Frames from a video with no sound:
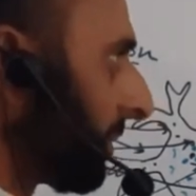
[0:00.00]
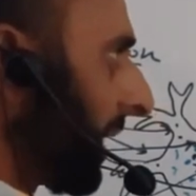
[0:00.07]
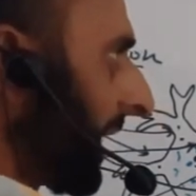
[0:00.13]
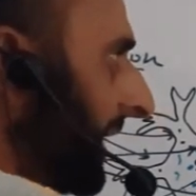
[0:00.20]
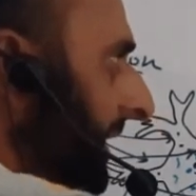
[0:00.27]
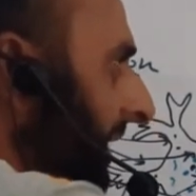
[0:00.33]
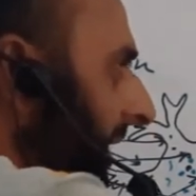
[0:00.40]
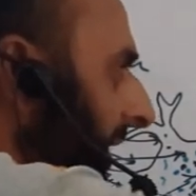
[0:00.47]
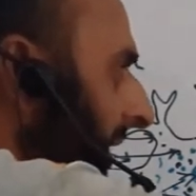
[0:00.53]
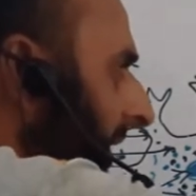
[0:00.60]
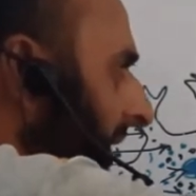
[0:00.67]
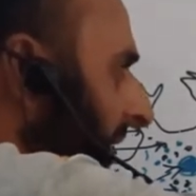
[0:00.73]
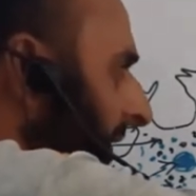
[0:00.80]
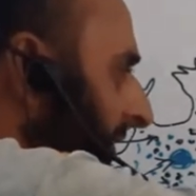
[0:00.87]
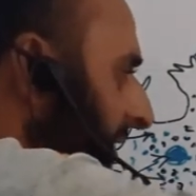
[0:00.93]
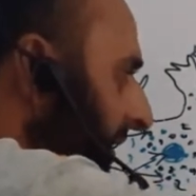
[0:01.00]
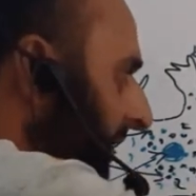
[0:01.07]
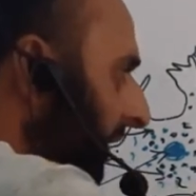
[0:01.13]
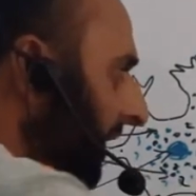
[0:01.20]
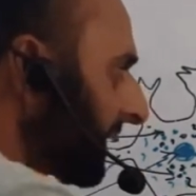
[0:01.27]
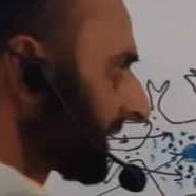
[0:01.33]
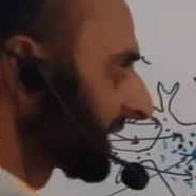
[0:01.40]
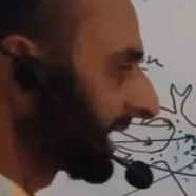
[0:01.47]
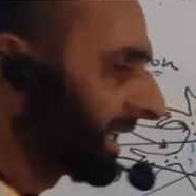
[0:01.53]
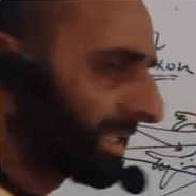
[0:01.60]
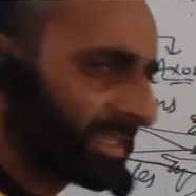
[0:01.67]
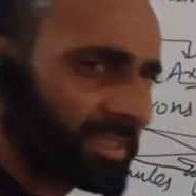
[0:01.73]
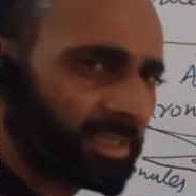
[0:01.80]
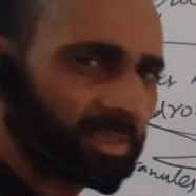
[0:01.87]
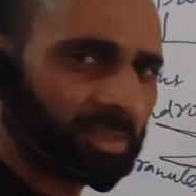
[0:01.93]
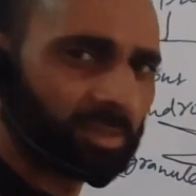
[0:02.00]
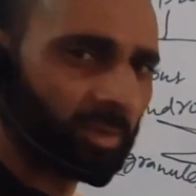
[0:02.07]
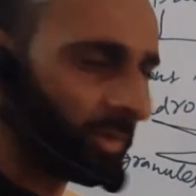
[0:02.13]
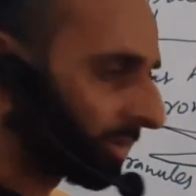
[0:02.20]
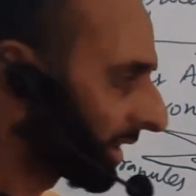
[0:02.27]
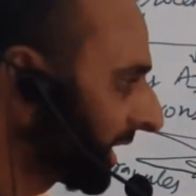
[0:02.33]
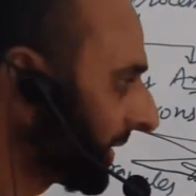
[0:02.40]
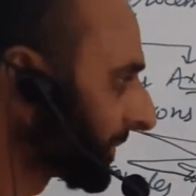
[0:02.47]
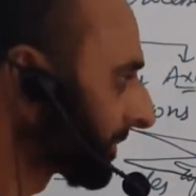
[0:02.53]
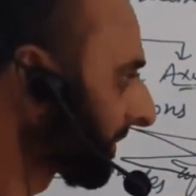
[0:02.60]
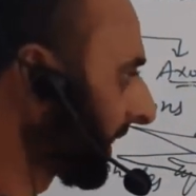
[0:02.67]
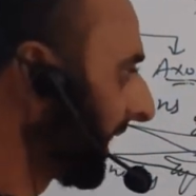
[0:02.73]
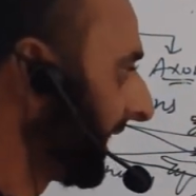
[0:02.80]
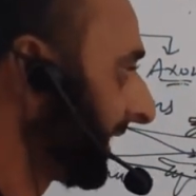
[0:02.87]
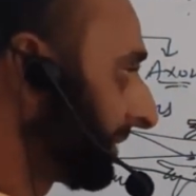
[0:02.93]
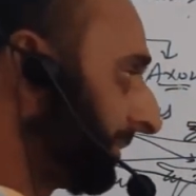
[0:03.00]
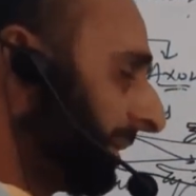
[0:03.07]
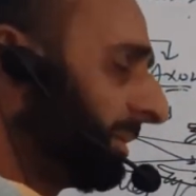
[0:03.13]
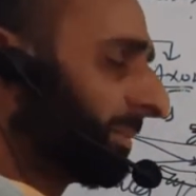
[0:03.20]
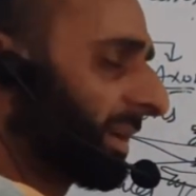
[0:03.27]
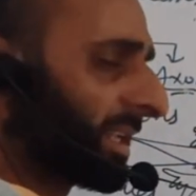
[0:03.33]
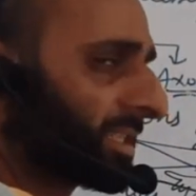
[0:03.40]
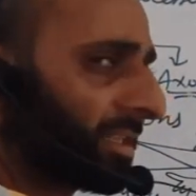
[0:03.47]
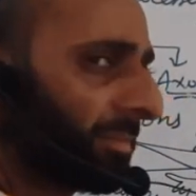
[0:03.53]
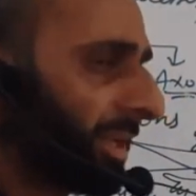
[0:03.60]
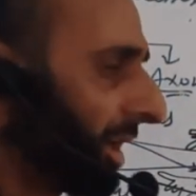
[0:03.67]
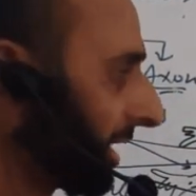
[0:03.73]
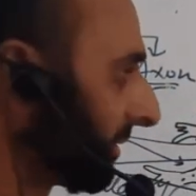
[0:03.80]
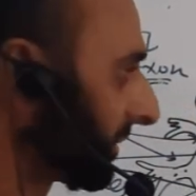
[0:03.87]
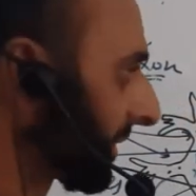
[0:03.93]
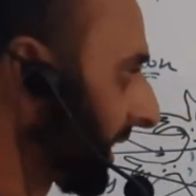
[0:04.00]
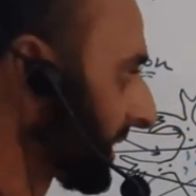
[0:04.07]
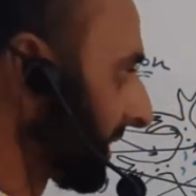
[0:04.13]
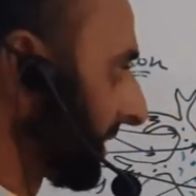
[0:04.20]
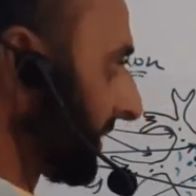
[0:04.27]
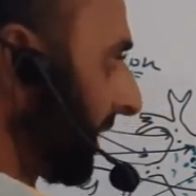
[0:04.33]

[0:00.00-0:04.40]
by the Schwann cells. Okay, it may be present, may not be present.